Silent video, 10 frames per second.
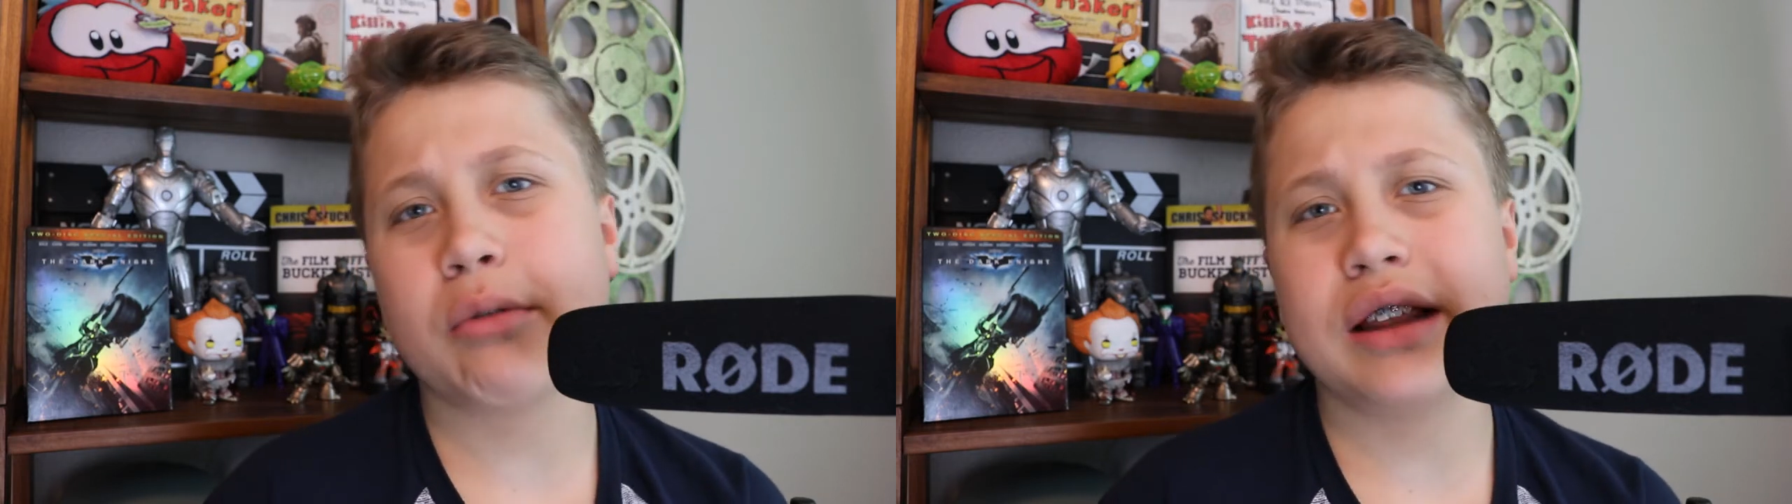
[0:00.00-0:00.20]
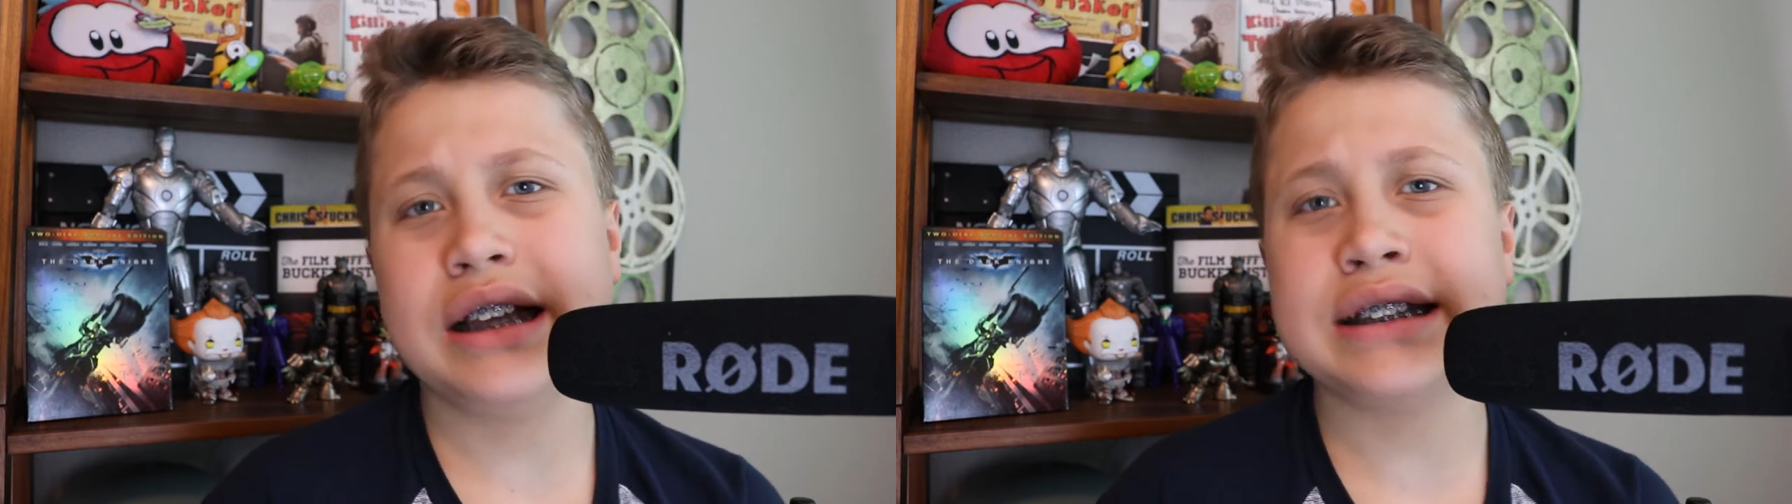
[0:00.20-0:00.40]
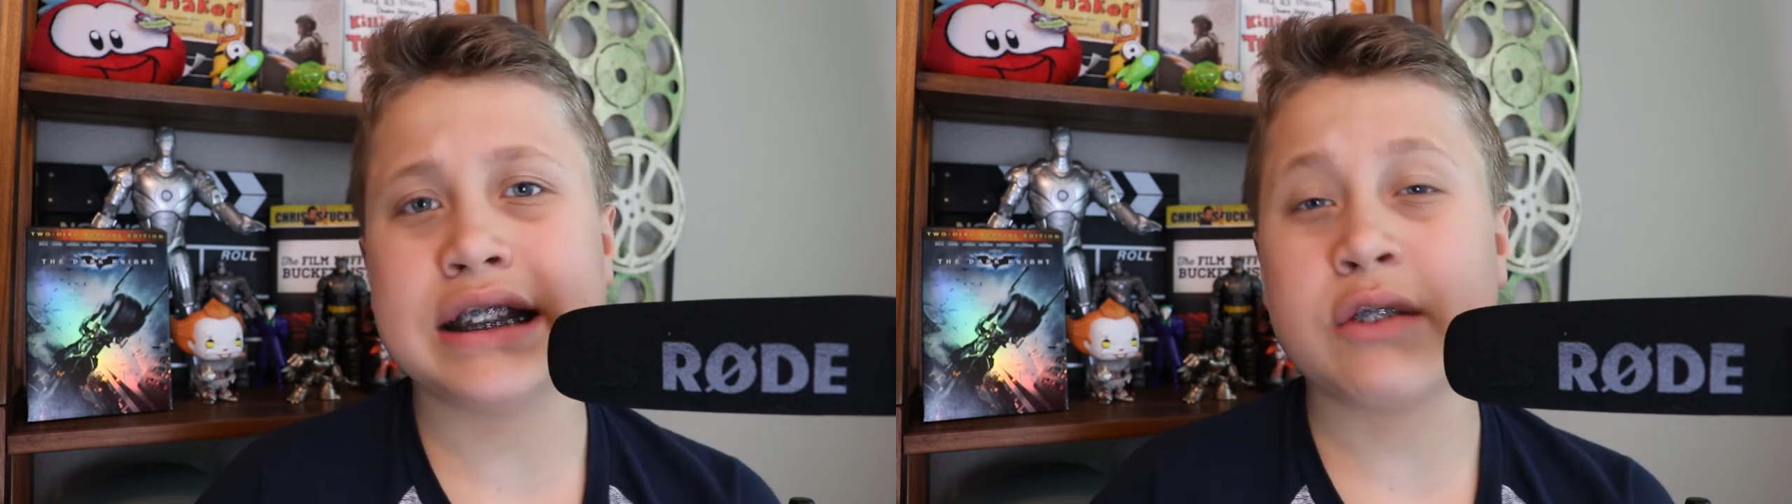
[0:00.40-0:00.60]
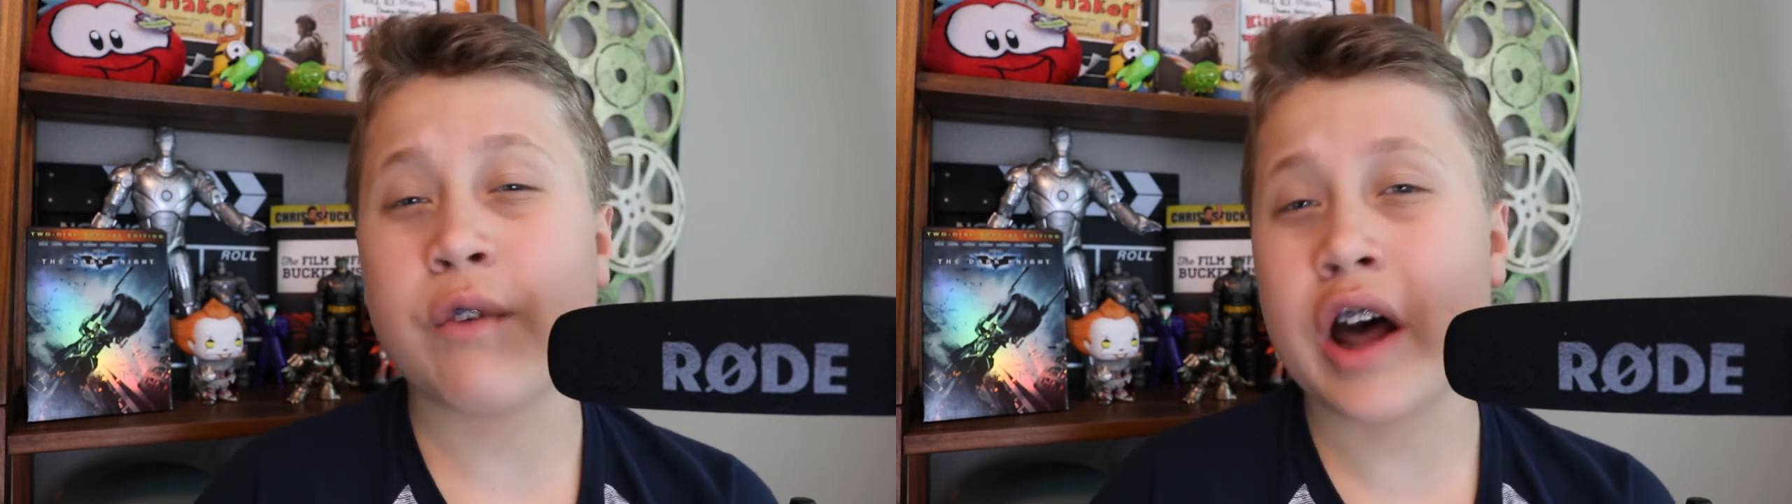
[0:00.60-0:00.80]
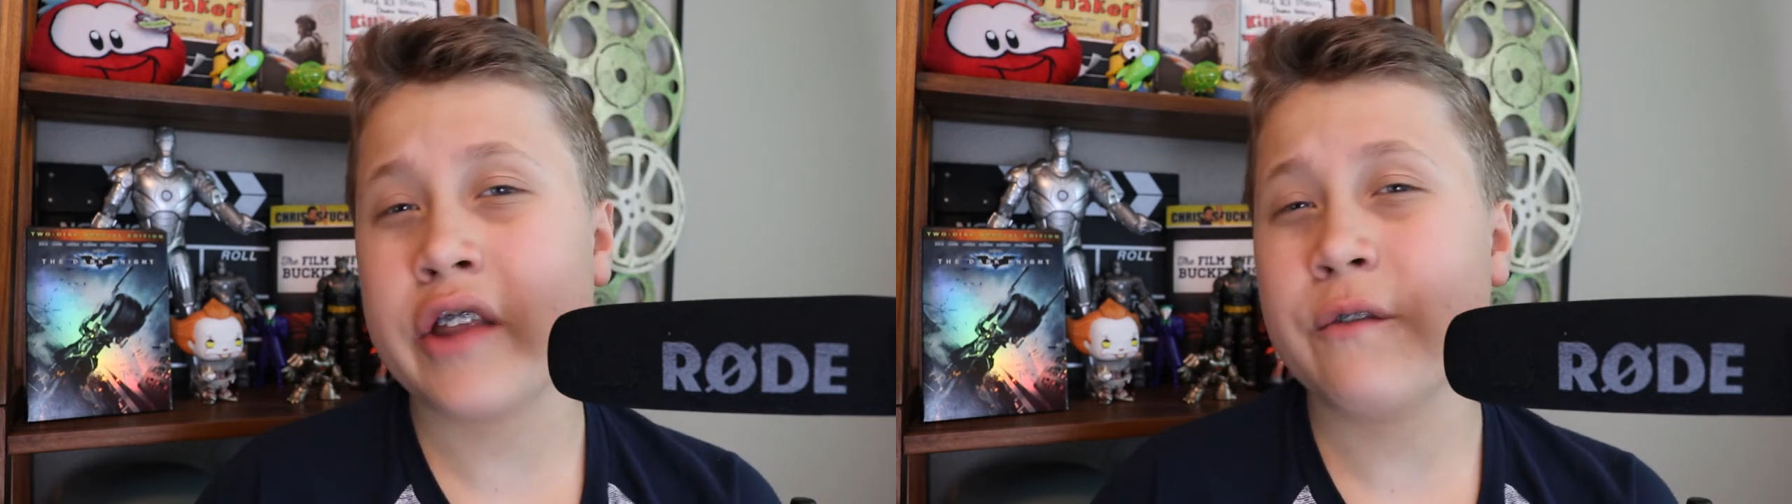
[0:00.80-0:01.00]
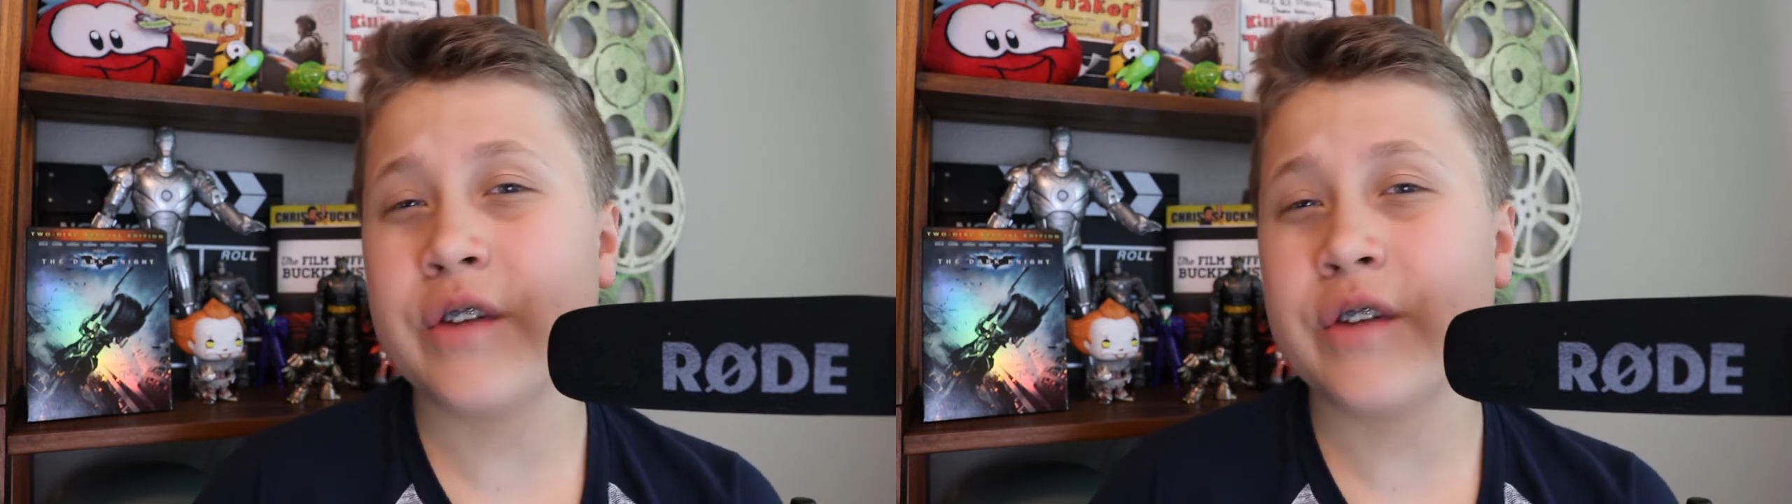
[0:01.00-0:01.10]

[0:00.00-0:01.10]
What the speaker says: release is Father